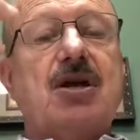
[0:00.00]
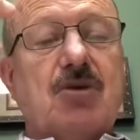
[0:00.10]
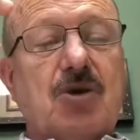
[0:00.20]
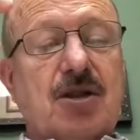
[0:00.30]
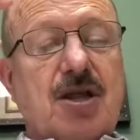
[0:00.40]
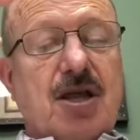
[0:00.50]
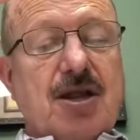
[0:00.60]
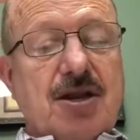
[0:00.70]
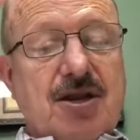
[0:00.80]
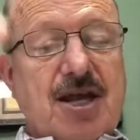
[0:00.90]
will
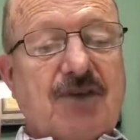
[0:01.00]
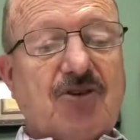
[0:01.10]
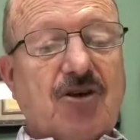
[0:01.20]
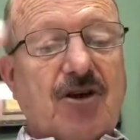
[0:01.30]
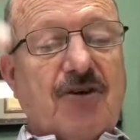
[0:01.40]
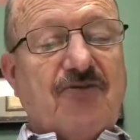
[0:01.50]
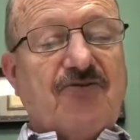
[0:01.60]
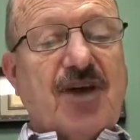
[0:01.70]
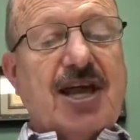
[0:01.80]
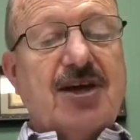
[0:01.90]
never
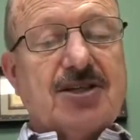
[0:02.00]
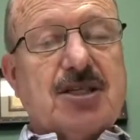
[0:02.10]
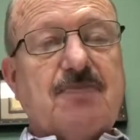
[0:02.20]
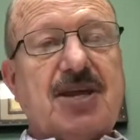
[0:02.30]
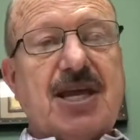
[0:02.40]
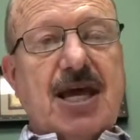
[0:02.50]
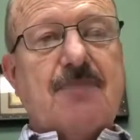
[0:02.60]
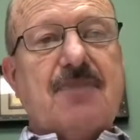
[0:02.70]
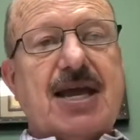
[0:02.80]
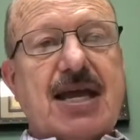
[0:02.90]
fail to be a
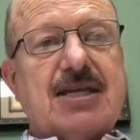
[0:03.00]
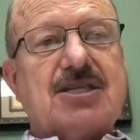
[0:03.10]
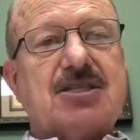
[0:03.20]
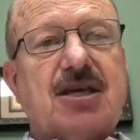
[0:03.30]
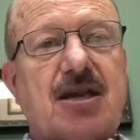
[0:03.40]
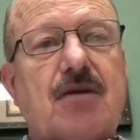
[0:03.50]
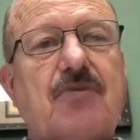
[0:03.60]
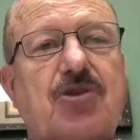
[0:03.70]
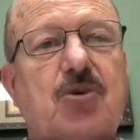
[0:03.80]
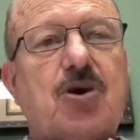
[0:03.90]
man to sit on
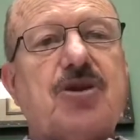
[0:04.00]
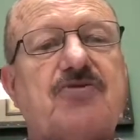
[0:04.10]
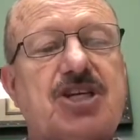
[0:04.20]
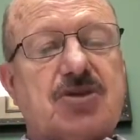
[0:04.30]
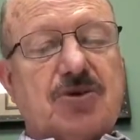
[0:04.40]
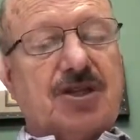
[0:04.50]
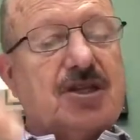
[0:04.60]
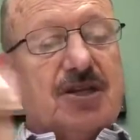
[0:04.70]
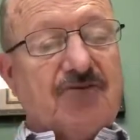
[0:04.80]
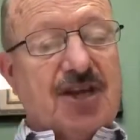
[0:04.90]
the throne of Israel, the,
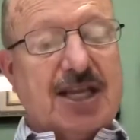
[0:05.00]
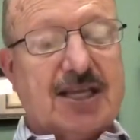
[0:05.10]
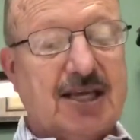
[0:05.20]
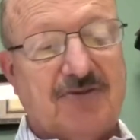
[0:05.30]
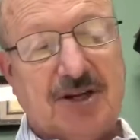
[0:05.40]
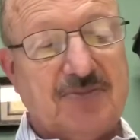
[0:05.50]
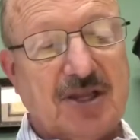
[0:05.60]
the Davidic covenant.